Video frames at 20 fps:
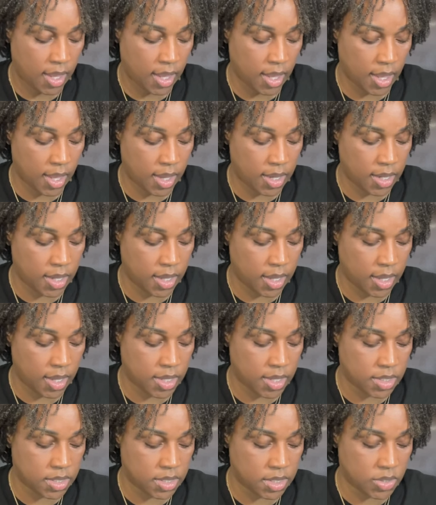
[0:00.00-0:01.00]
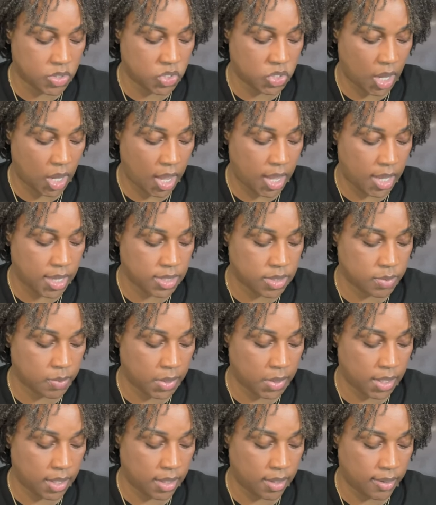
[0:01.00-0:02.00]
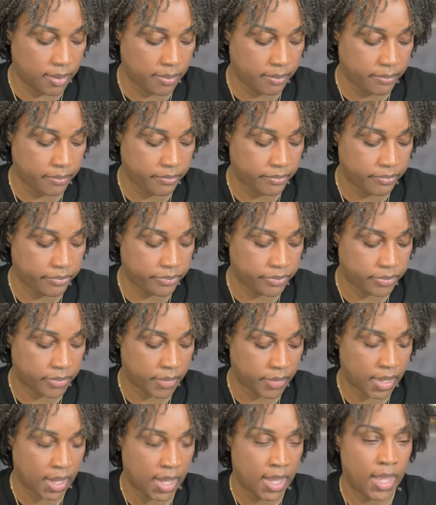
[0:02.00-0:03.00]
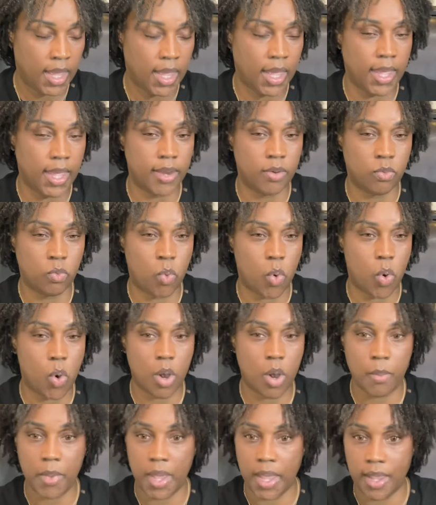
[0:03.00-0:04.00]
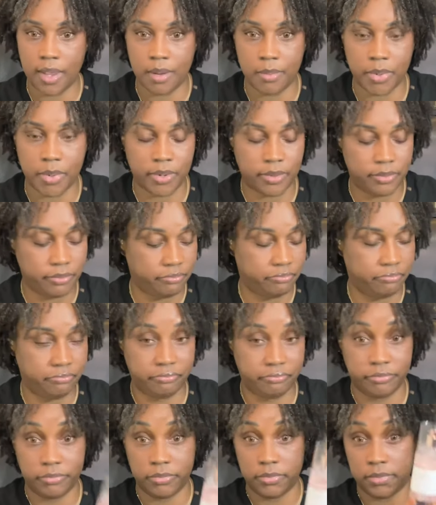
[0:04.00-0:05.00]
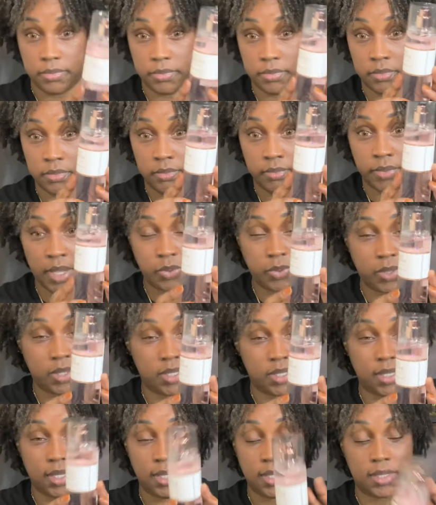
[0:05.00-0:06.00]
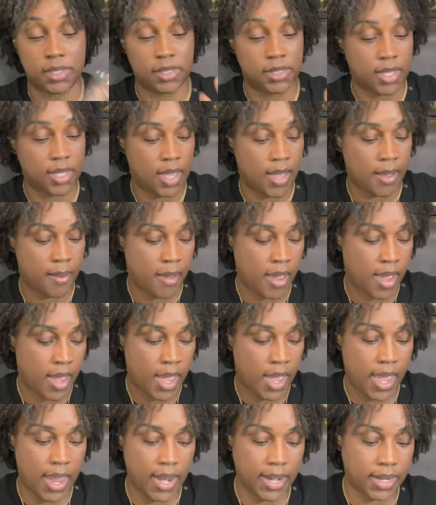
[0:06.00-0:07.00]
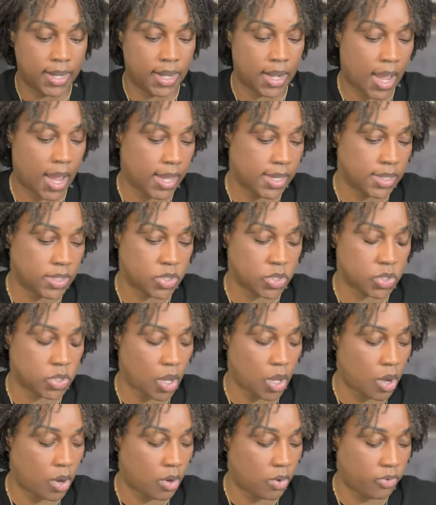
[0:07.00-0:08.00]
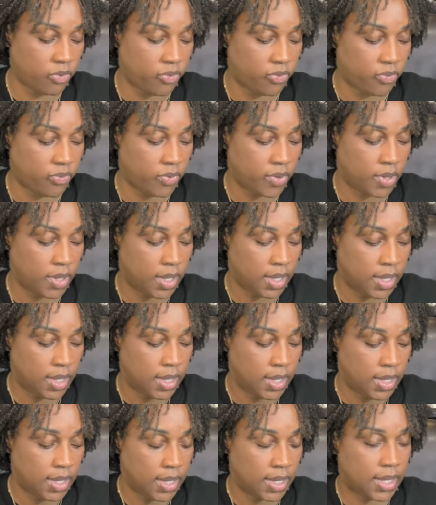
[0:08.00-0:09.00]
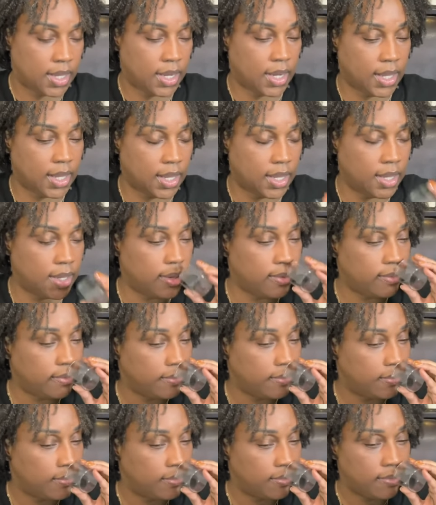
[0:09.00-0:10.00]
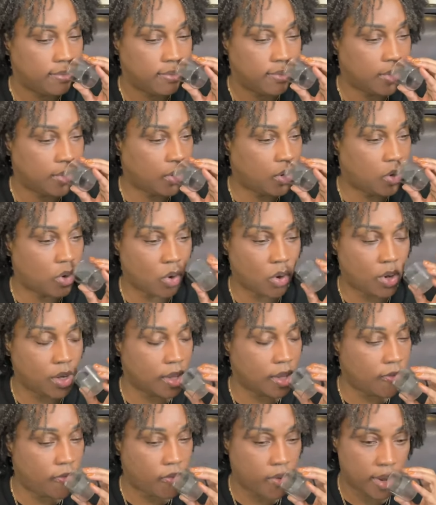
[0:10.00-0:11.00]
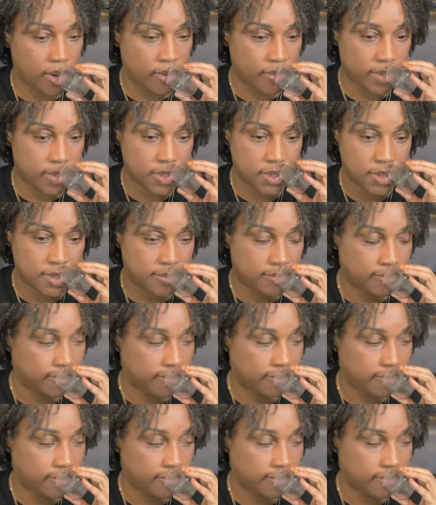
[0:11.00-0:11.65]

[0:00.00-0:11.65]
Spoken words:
it is jasmine, and warm amber. That's what this is. A nice, soft, clean, girly fragrance.